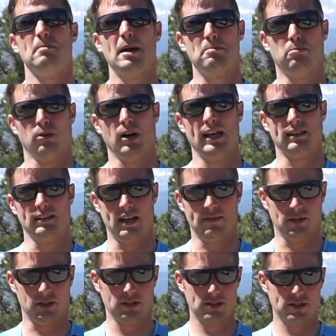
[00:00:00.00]
my brake
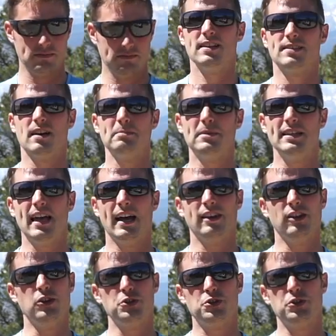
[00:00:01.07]
levers. Something that
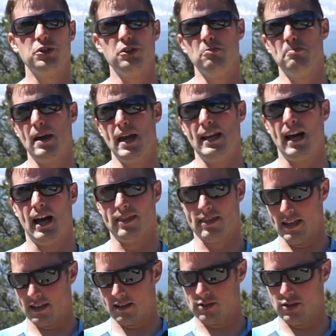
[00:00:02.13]
usually you may not
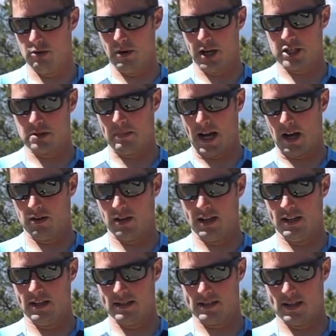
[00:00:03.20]
think too much about
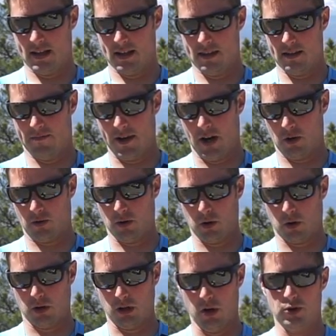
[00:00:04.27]
is the Velcro
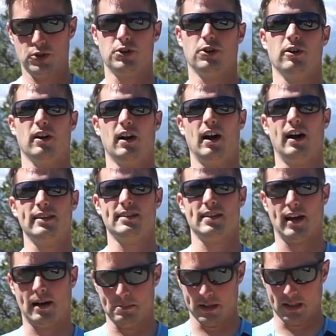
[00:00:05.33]
closure on the
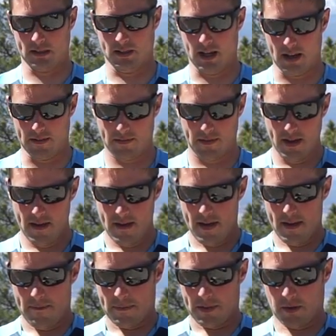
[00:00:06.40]
top of the glove.
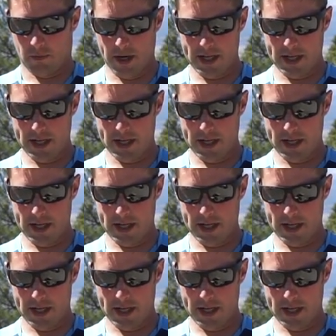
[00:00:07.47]
The